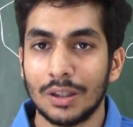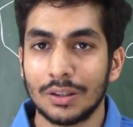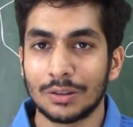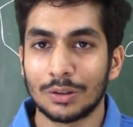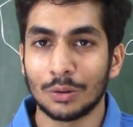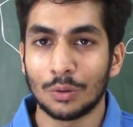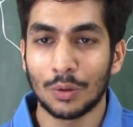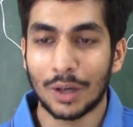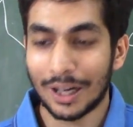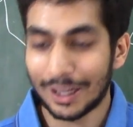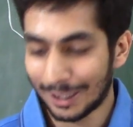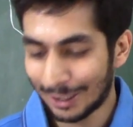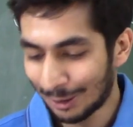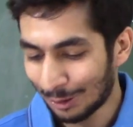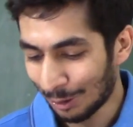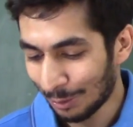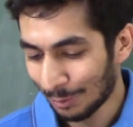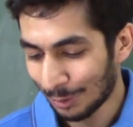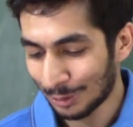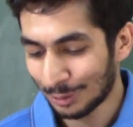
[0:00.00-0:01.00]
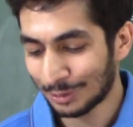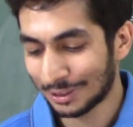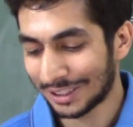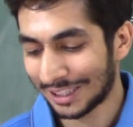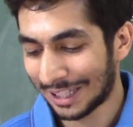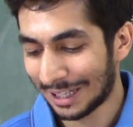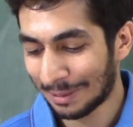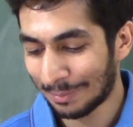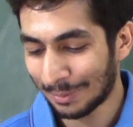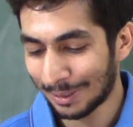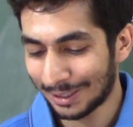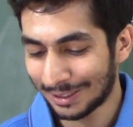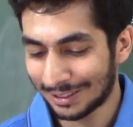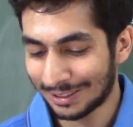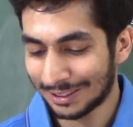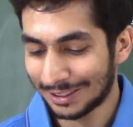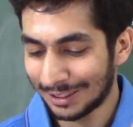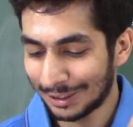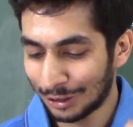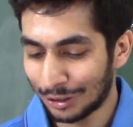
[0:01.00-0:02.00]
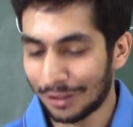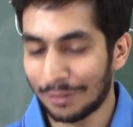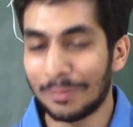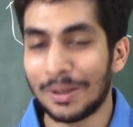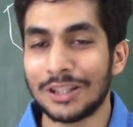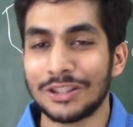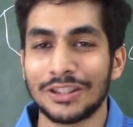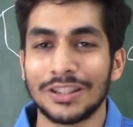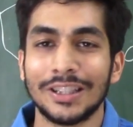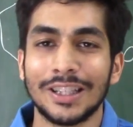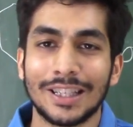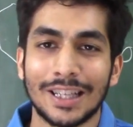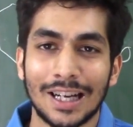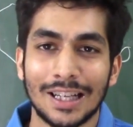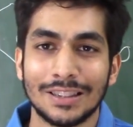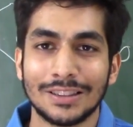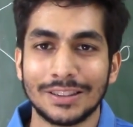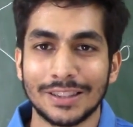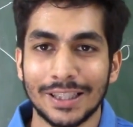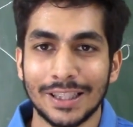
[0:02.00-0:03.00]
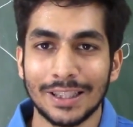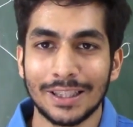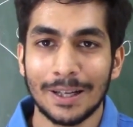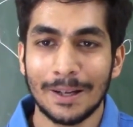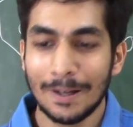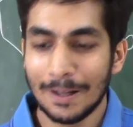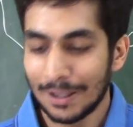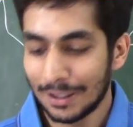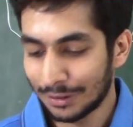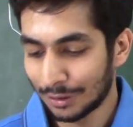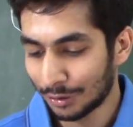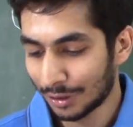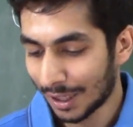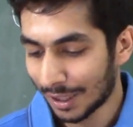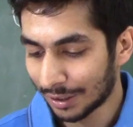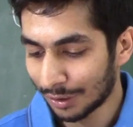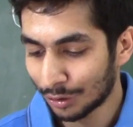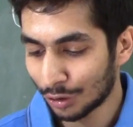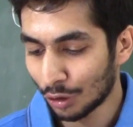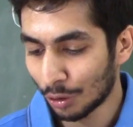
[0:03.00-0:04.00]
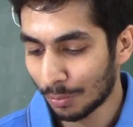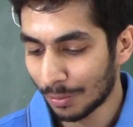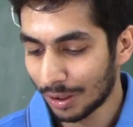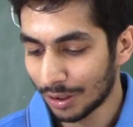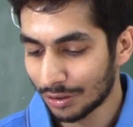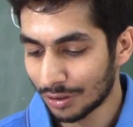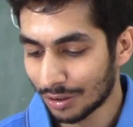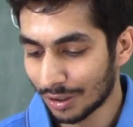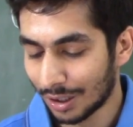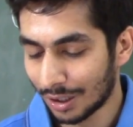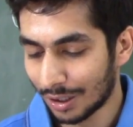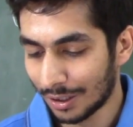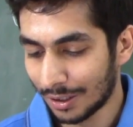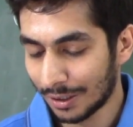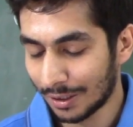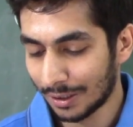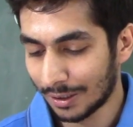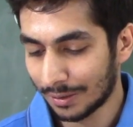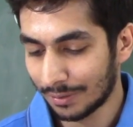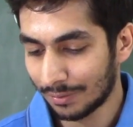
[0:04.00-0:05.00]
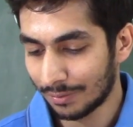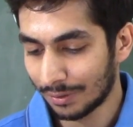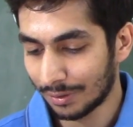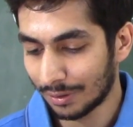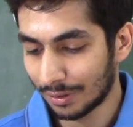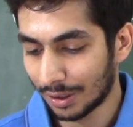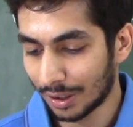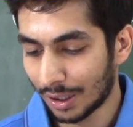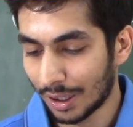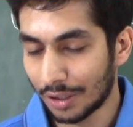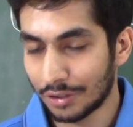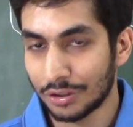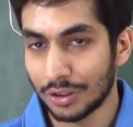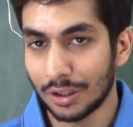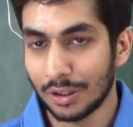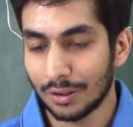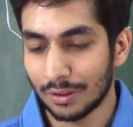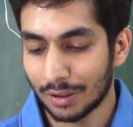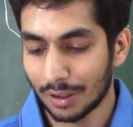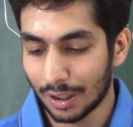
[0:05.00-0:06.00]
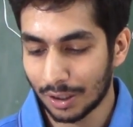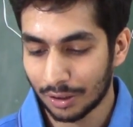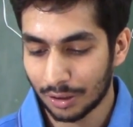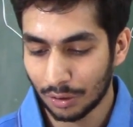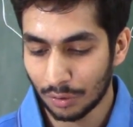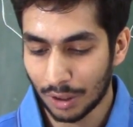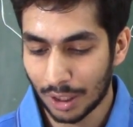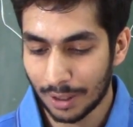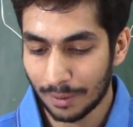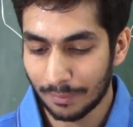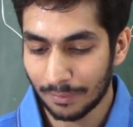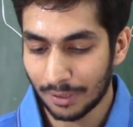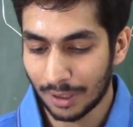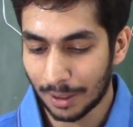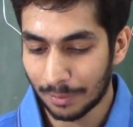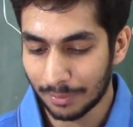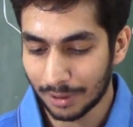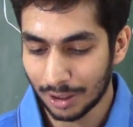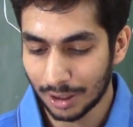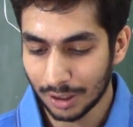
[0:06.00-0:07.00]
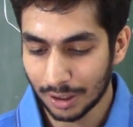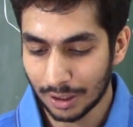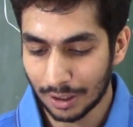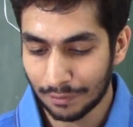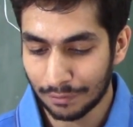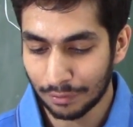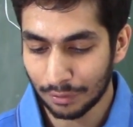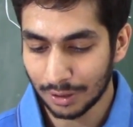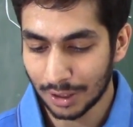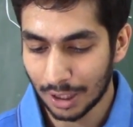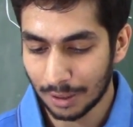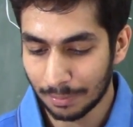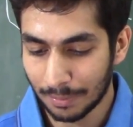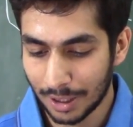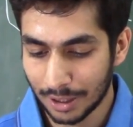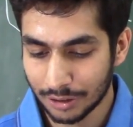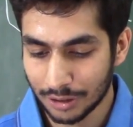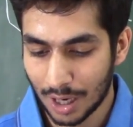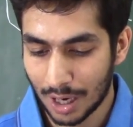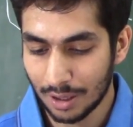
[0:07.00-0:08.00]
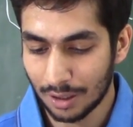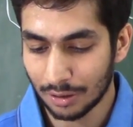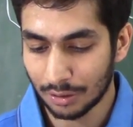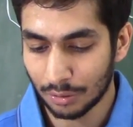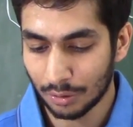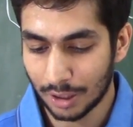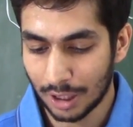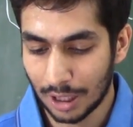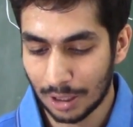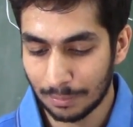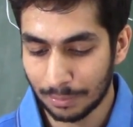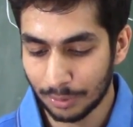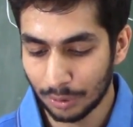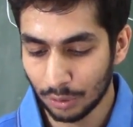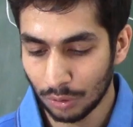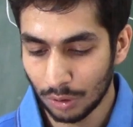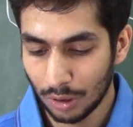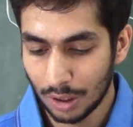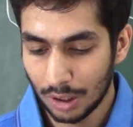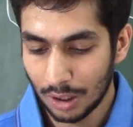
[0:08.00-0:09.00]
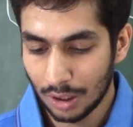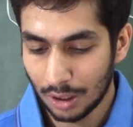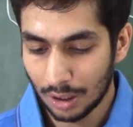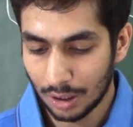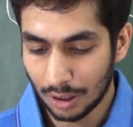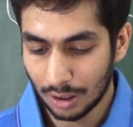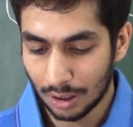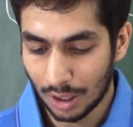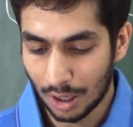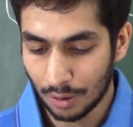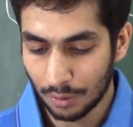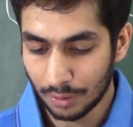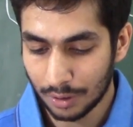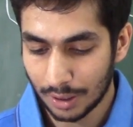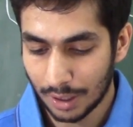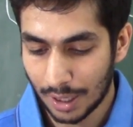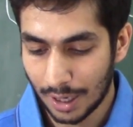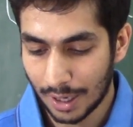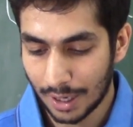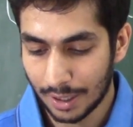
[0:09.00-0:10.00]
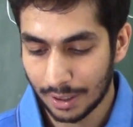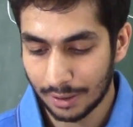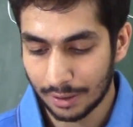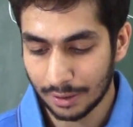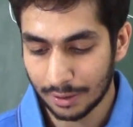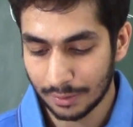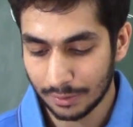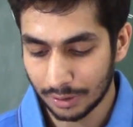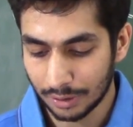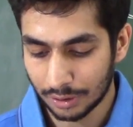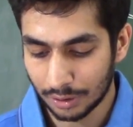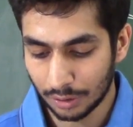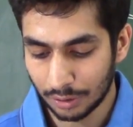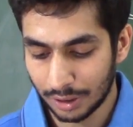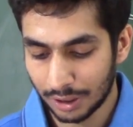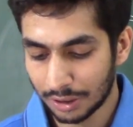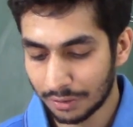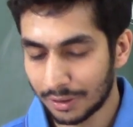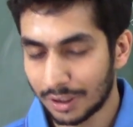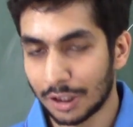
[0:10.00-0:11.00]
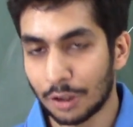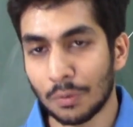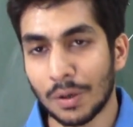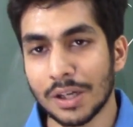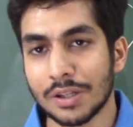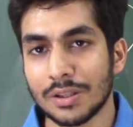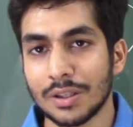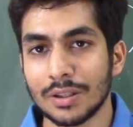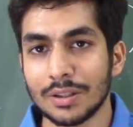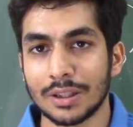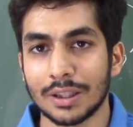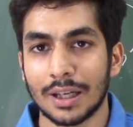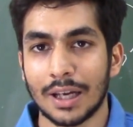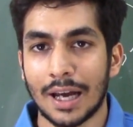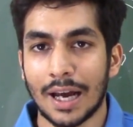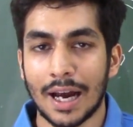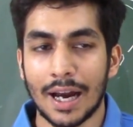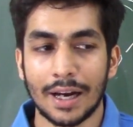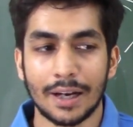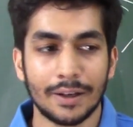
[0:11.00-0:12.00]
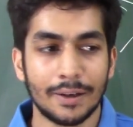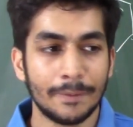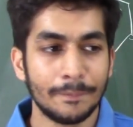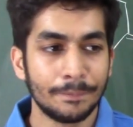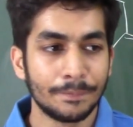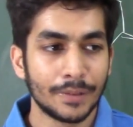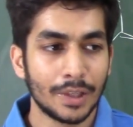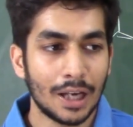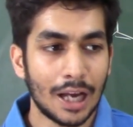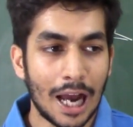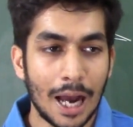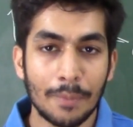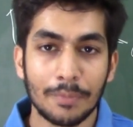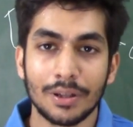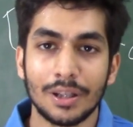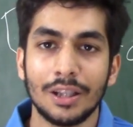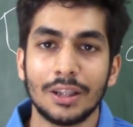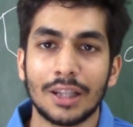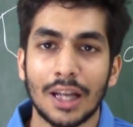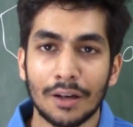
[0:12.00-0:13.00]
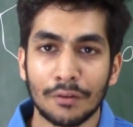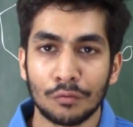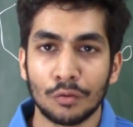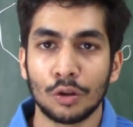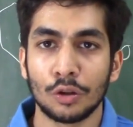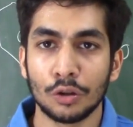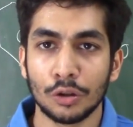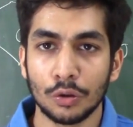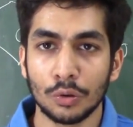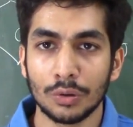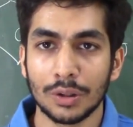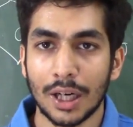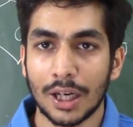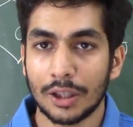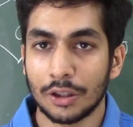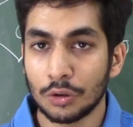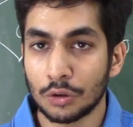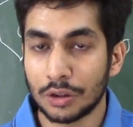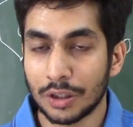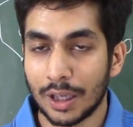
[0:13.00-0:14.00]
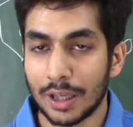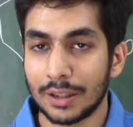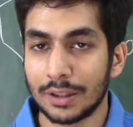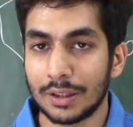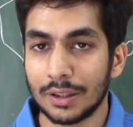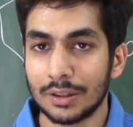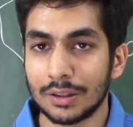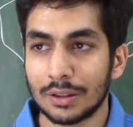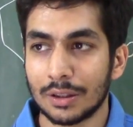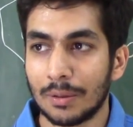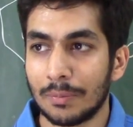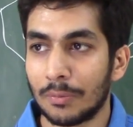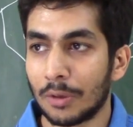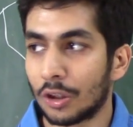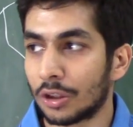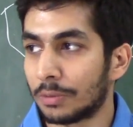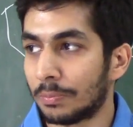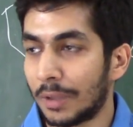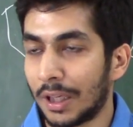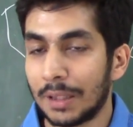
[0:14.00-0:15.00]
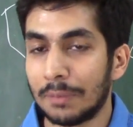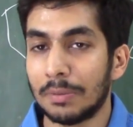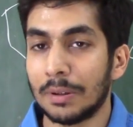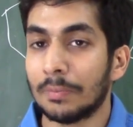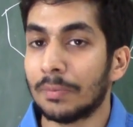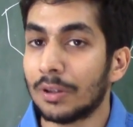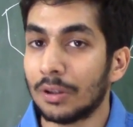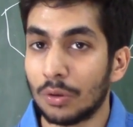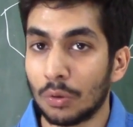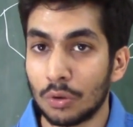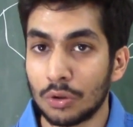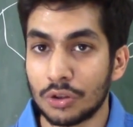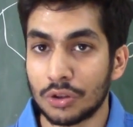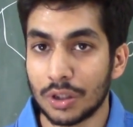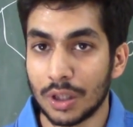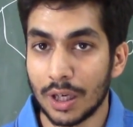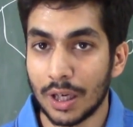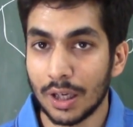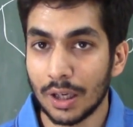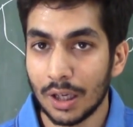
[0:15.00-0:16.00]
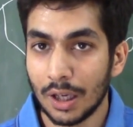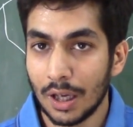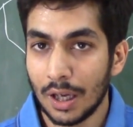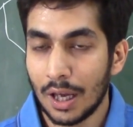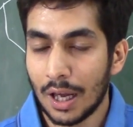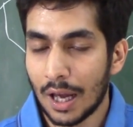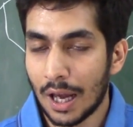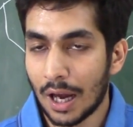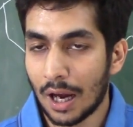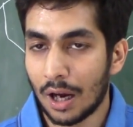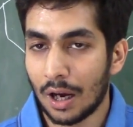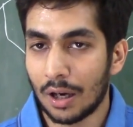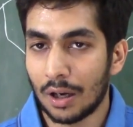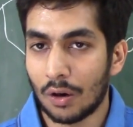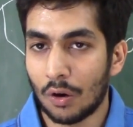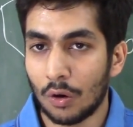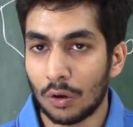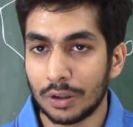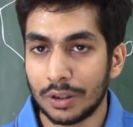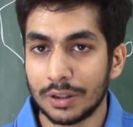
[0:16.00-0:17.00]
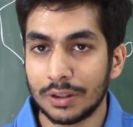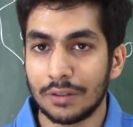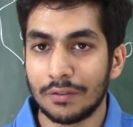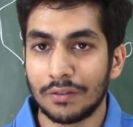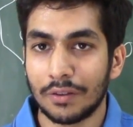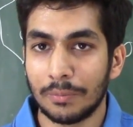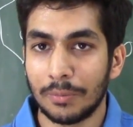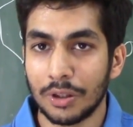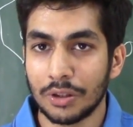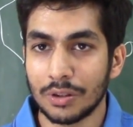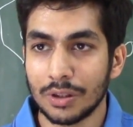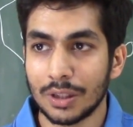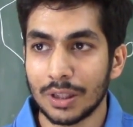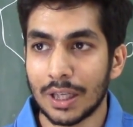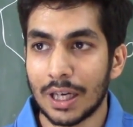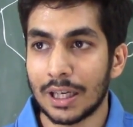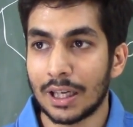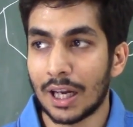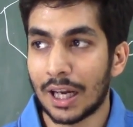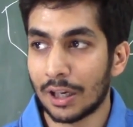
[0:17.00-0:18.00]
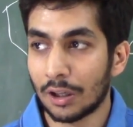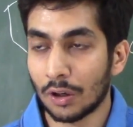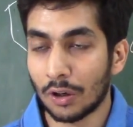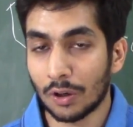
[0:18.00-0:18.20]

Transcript: So I did not want to say it, but since you have mentioned it, I'll say it. So thank you so much, Dhanaji. Thank you. I'm really grateful that my channel could help you out. And so these were the questions, and I'm really thankful to you that you shared this, because many people don't share all these information. And I